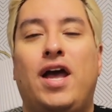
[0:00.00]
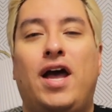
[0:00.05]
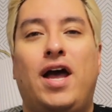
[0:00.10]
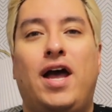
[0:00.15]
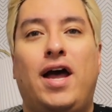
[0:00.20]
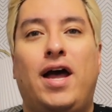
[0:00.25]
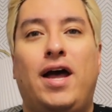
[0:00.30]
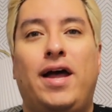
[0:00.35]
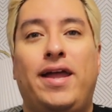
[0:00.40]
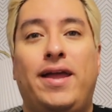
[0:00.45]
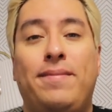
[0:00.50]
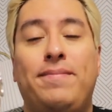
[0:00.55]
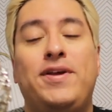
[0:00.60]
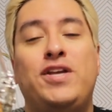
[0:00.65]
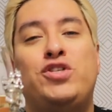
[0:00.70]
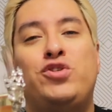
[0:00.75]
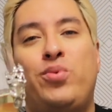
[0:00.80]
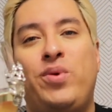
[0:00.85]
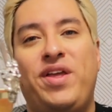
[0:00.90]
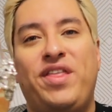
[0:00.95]
uh, in
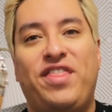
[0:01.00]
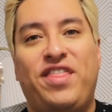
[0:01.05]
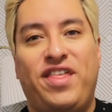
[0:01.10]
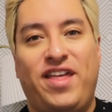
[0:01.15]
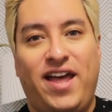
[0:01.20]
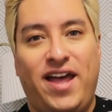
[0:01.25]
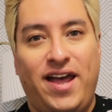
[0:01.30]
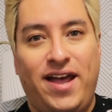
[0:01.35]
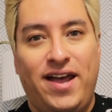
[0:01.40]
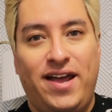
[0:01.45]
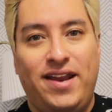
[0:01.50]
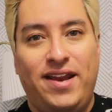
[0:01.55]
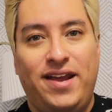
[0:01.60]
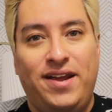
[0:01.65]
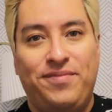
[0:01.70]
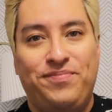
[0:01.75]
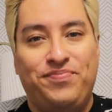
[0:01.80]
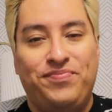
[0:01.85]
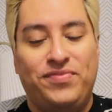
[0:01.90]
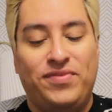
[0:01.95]
between that,
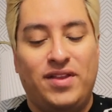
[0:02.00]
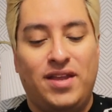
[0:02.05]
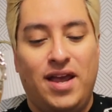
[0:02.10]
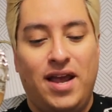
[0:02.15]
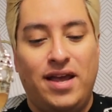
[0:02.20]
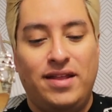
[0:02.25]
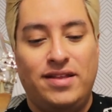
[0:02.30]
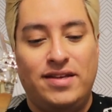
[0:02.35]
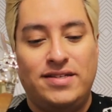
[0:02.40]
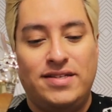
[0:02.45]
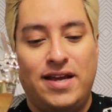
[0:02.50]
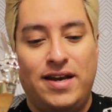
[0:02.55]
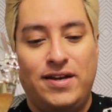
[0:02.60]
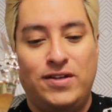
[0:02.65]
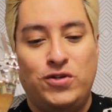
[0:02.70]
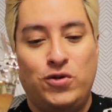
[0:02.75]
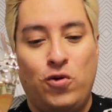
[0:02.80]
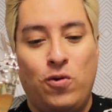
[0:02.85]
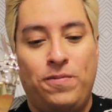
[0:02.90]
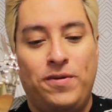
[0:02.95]
I
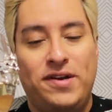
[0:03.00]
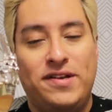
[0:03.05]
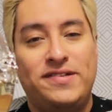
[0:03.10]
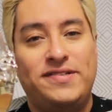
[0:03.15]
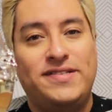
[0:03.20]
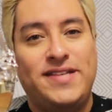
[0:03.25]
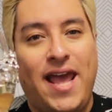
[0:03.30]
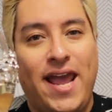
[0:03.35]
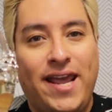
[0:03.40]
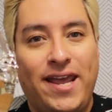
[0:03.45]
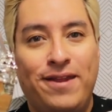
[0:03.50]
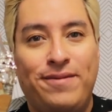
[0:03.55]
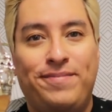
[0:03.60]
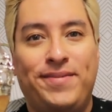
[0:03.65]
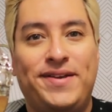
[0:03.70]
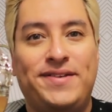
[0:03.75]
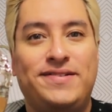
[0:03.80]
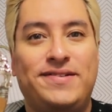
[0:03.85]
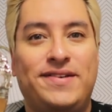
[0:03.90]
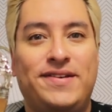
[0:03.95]
decided to open a second
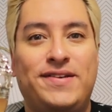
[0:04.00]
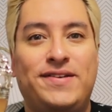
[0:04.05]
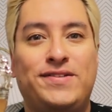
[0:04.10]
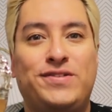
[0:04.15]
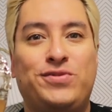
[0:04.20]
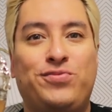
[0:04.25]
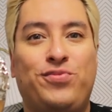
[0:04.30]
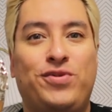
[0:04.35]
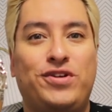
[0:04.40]
business,